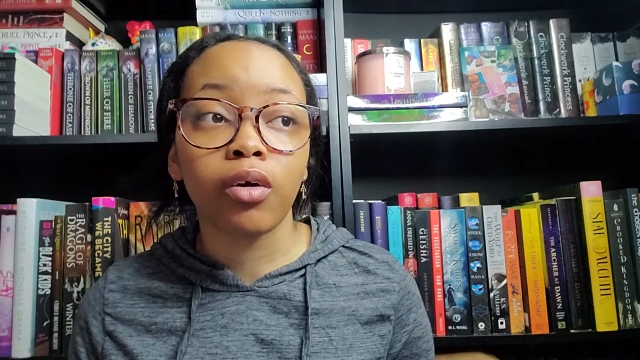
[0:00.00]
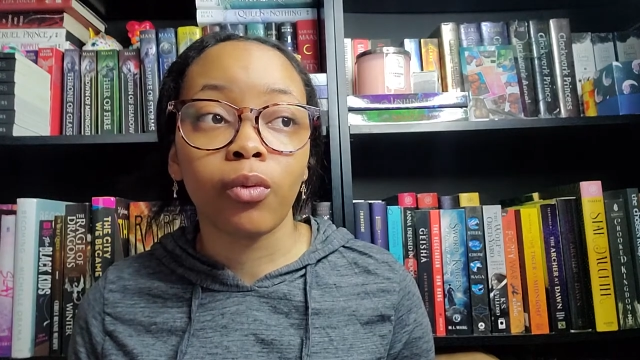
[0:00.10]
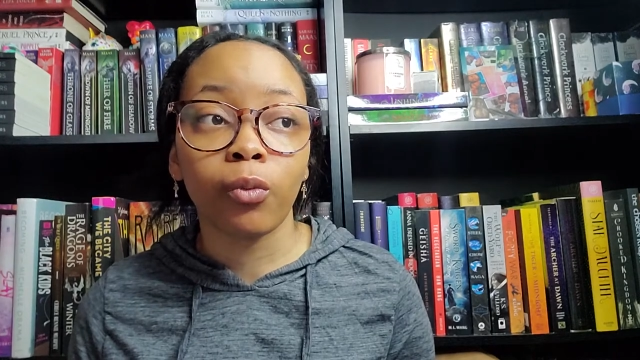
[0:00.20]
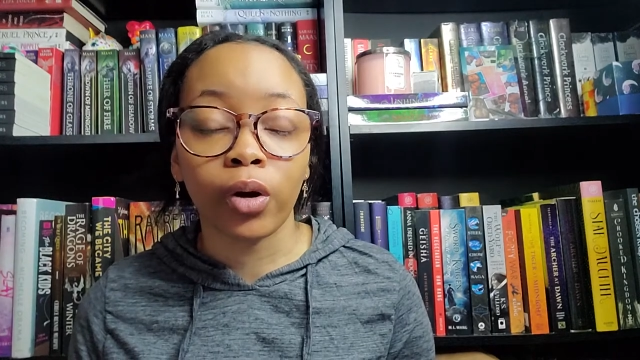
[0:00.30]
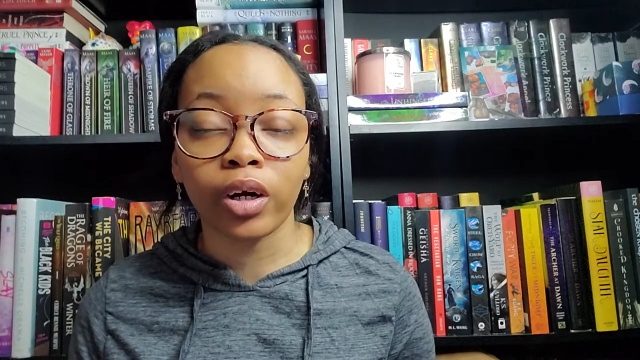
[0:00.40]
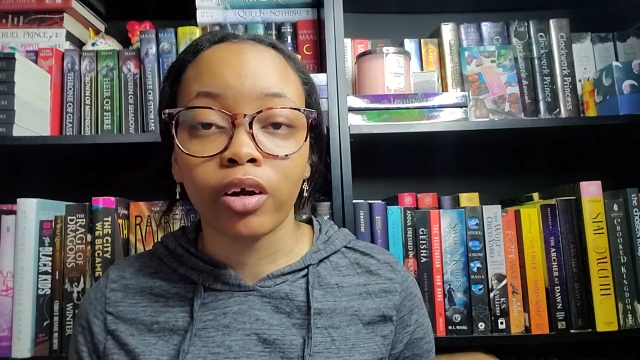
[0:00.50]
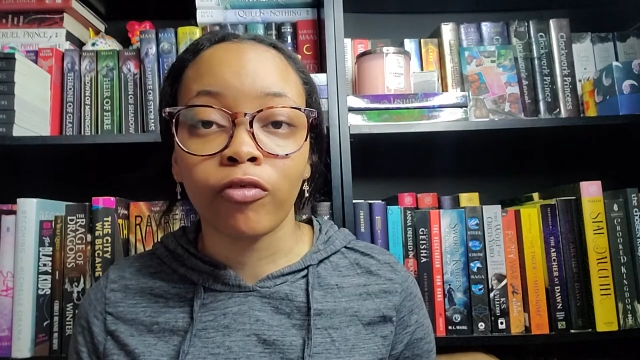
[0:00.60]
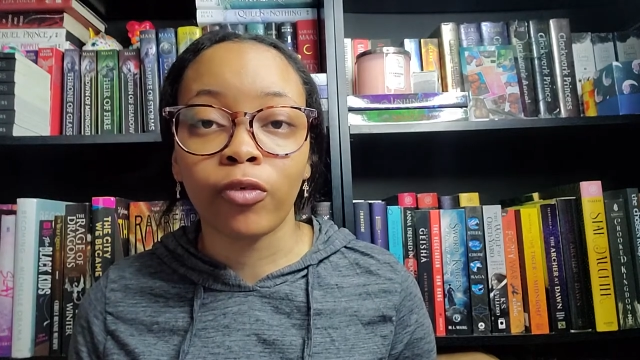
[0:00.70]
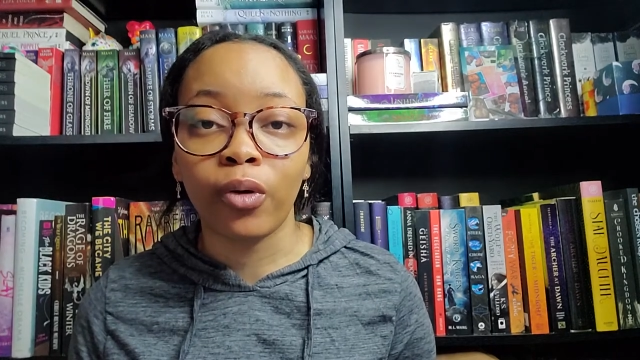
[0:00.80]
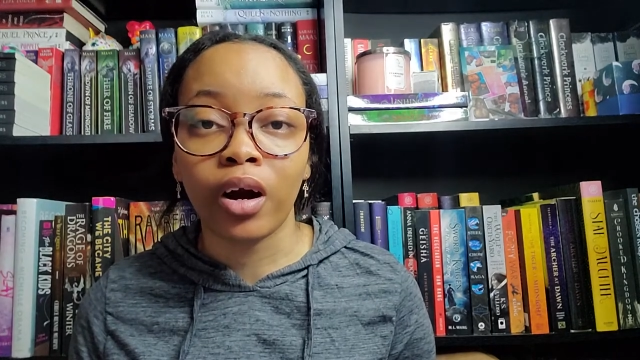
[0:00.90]
work
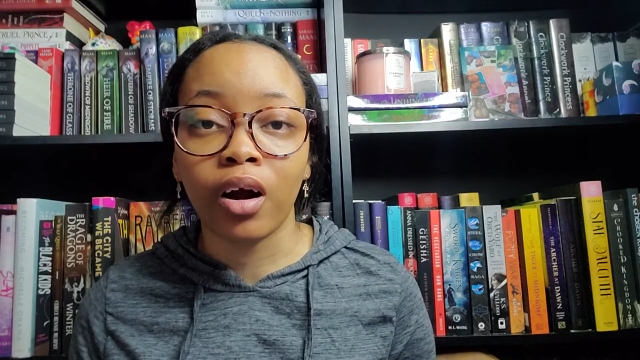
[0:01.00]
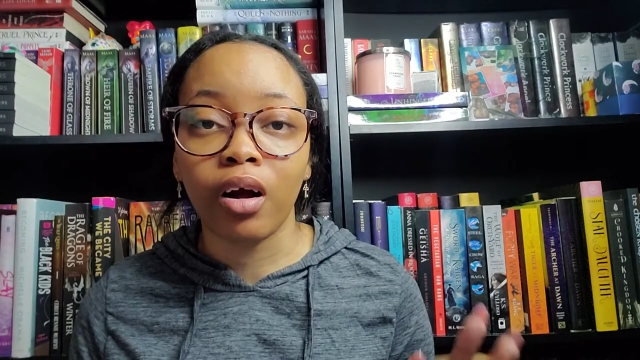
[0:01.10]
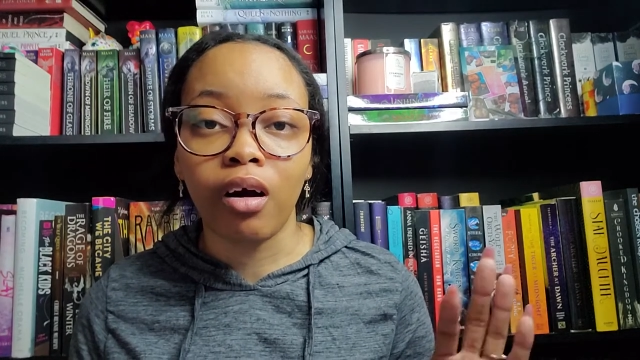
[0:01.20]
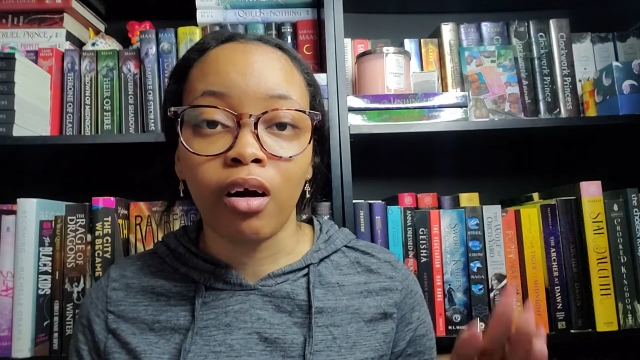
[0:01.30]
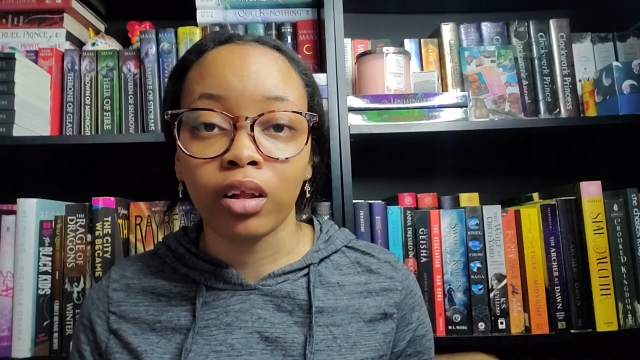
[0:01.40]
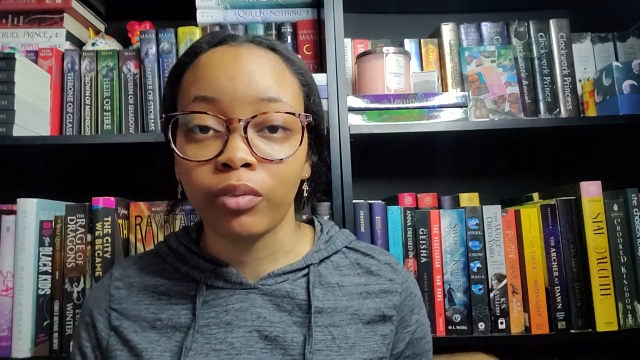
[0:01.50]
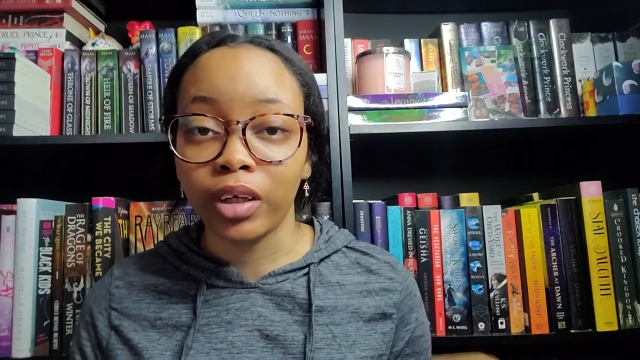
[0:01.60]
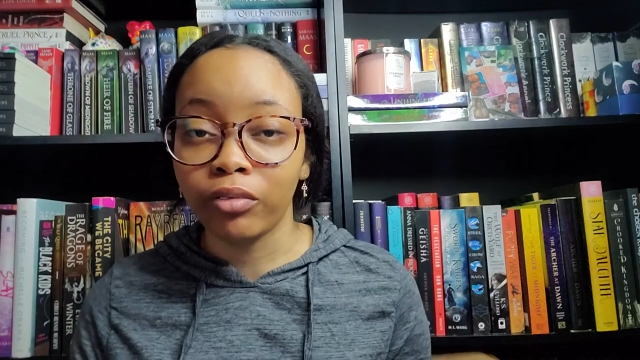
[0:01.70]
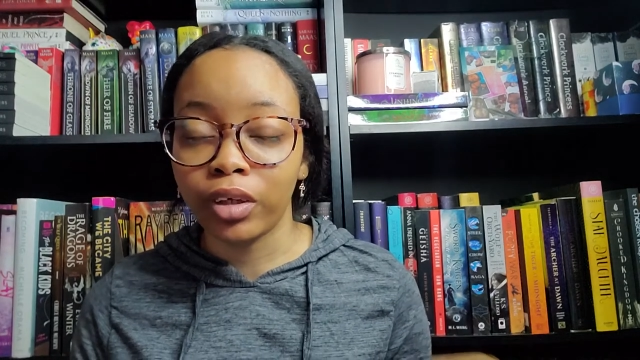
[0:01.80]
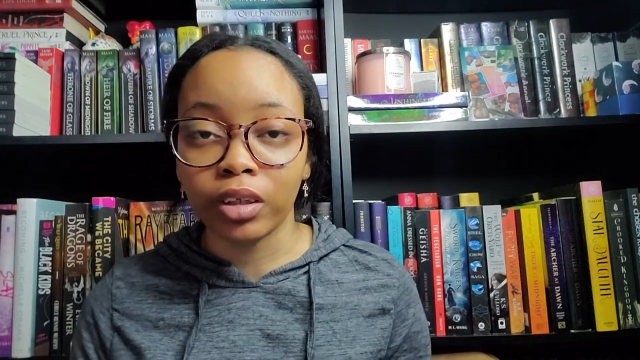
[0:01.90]
for all of the
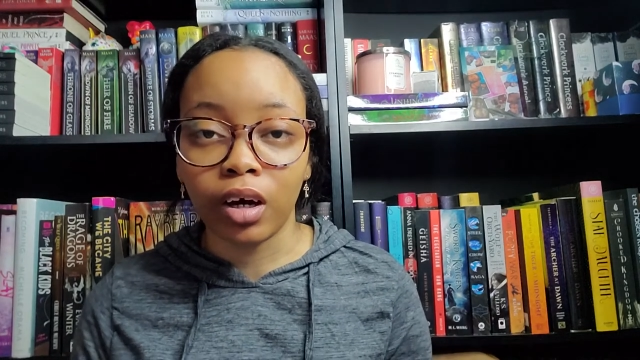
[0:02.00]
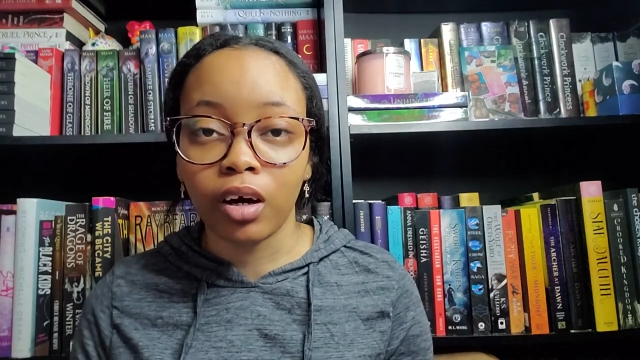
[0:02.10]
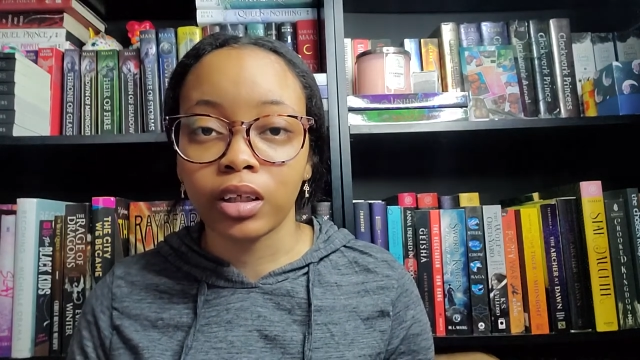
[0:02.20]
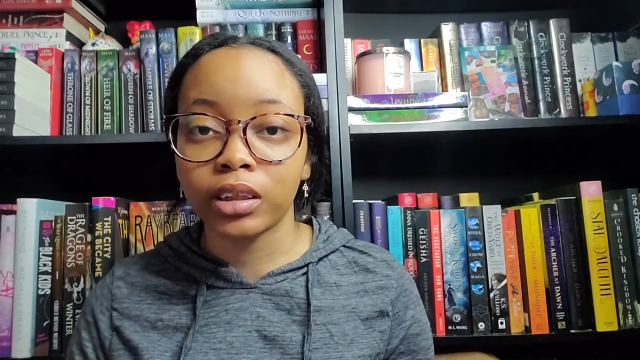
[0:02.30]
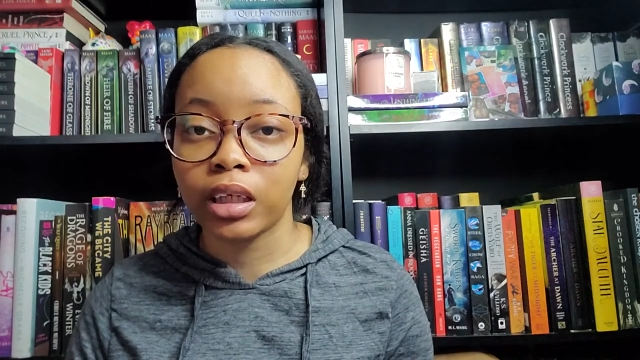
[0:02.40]
readathons